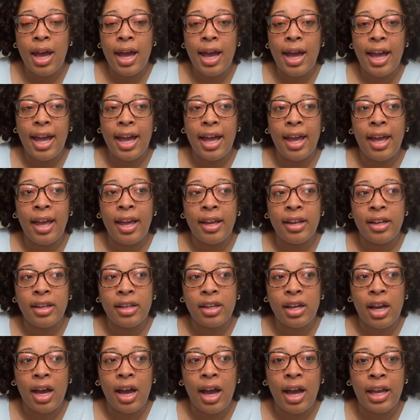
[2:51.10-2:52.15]
and
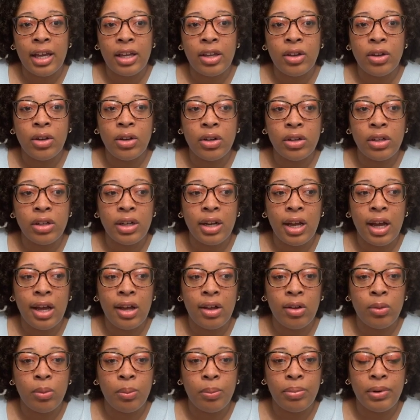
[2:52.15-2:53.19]
I couldn't
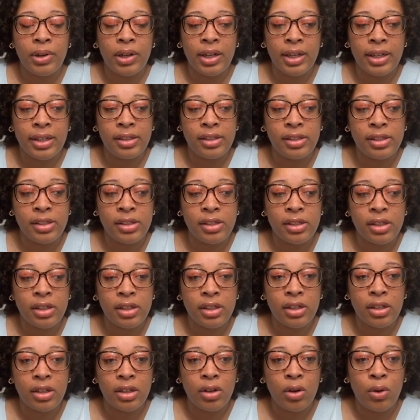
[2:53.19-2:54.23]
help but
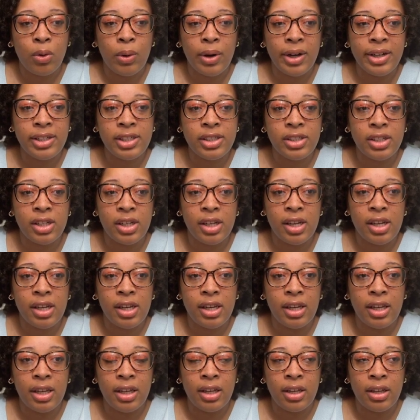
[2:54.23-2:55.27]
question
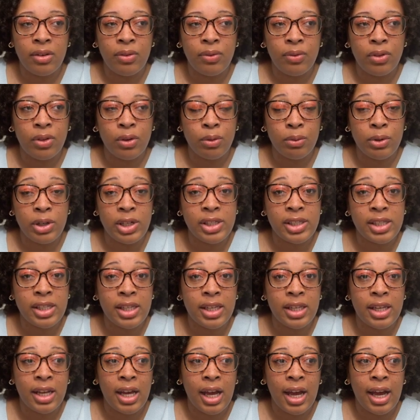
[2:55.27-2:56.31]
if the
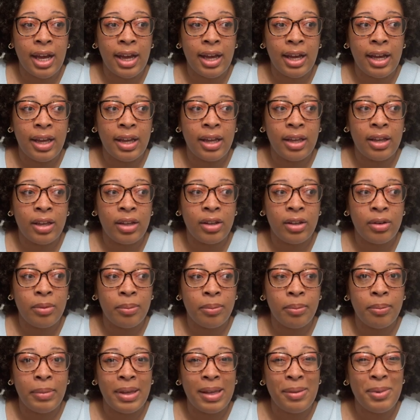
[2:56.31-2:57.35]
reason I
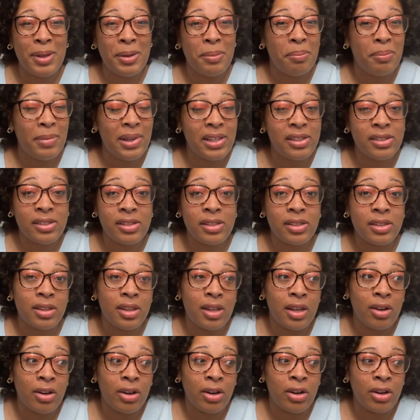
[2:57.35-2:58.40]
maybe missed
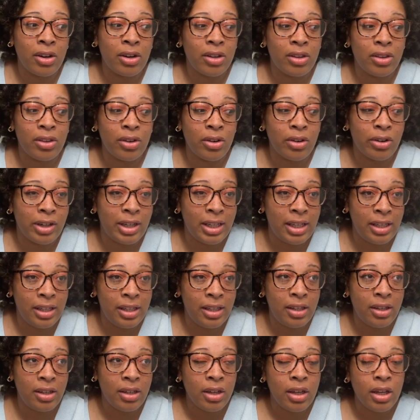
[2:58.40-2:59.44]
their
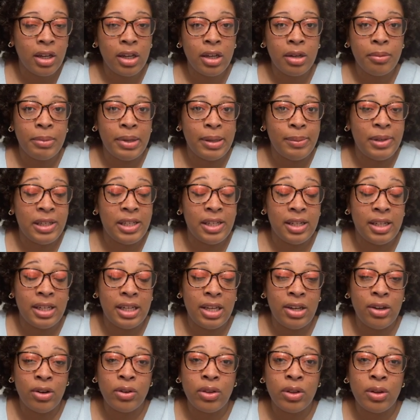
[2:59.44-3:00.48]
need, maybe didn't
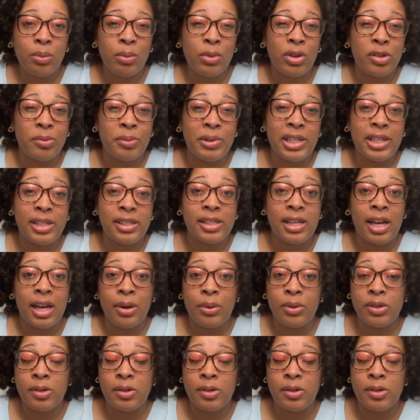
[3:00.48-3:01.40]
hear them, was because I was a